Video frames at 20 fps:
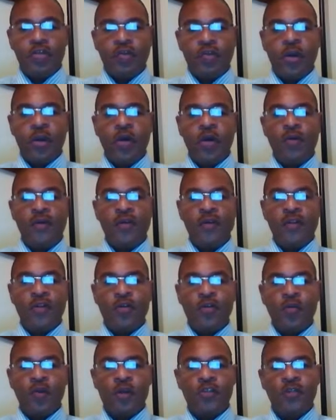around with his
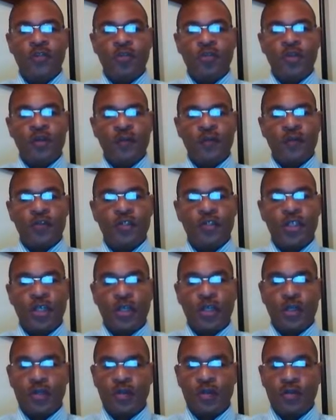own recipe for
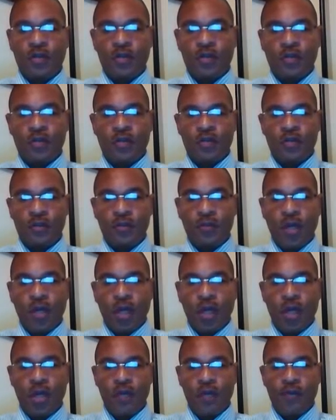chicken.
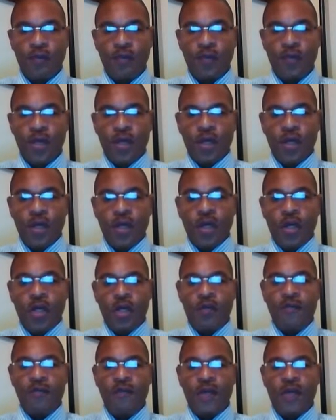Okay. And
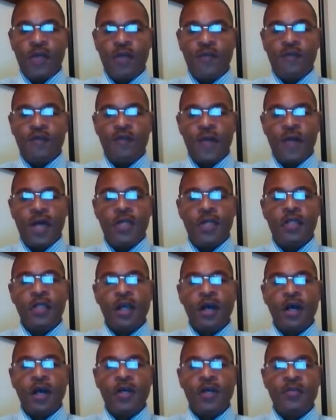he
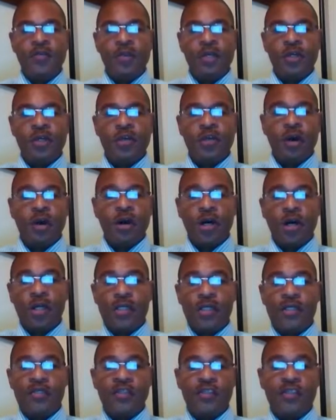finalized what he
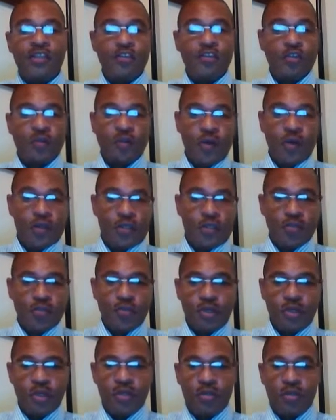called his secret
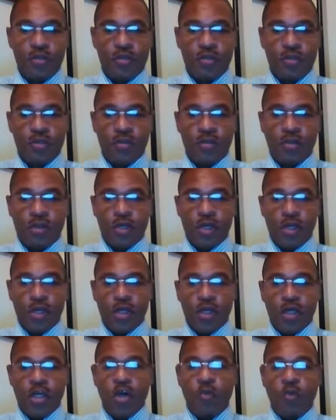recipe
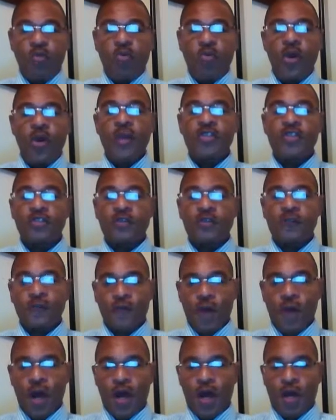in a pressure
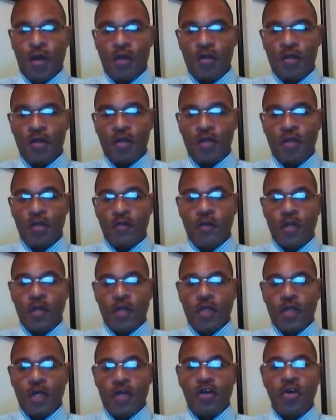fryer
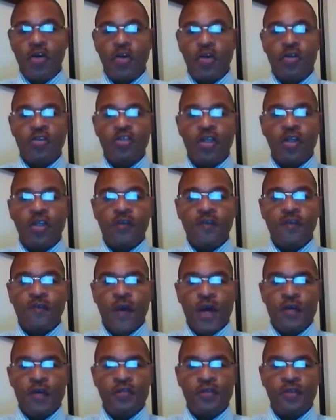that cooked the chicken
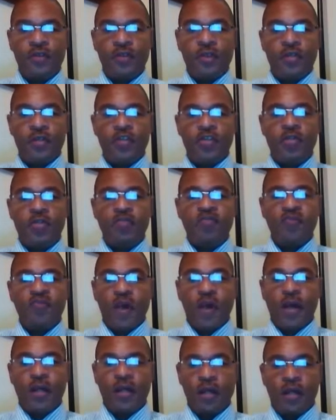faster than just
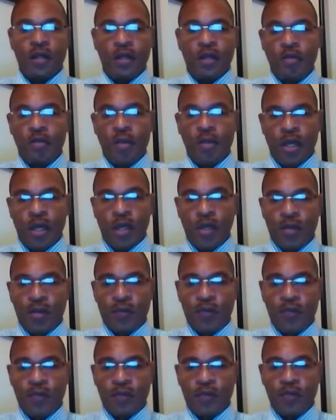frying it in a pan.
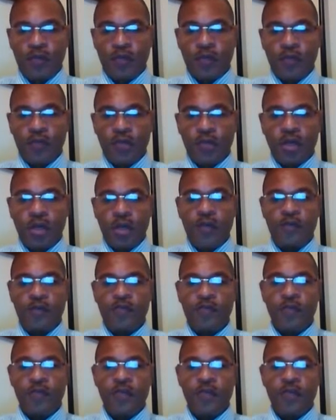Okay.